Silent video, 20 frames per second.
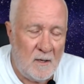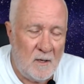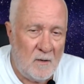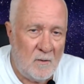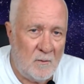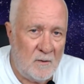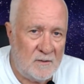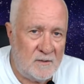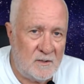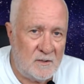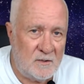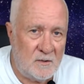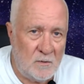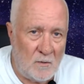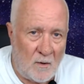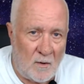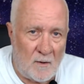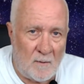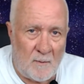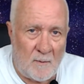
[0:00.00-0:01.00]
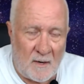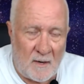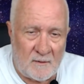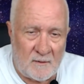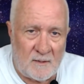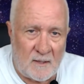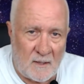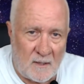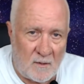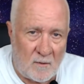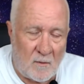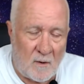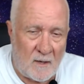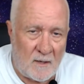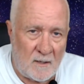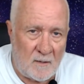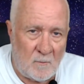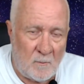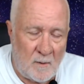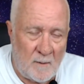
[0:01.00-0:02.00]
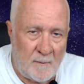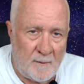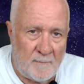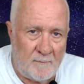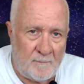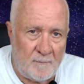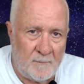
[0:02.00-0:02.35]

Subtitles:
which is not about denigrating women.